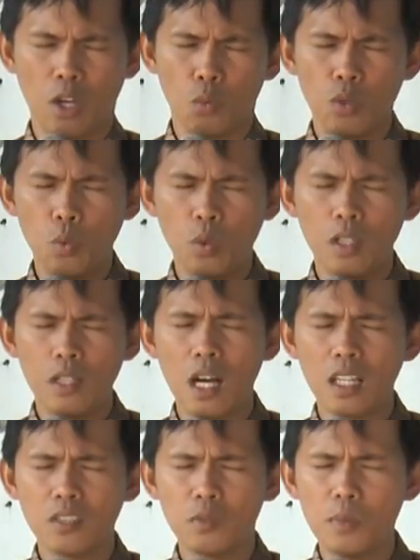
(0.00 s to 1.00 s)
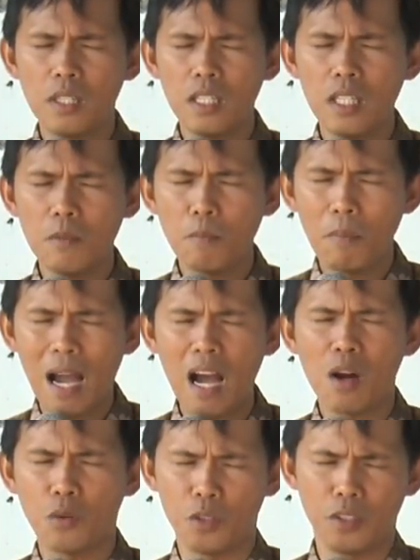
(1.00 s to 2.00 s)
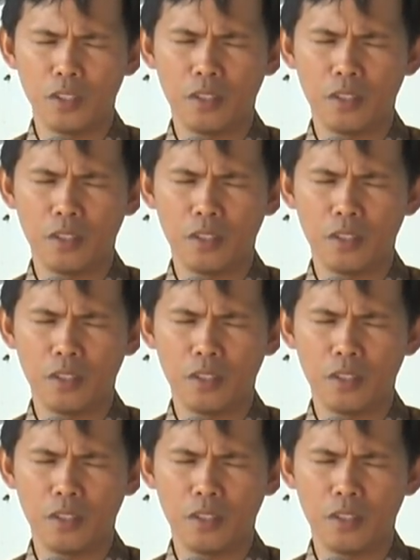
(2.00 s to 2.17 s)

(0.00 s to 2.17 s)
we will not be in power.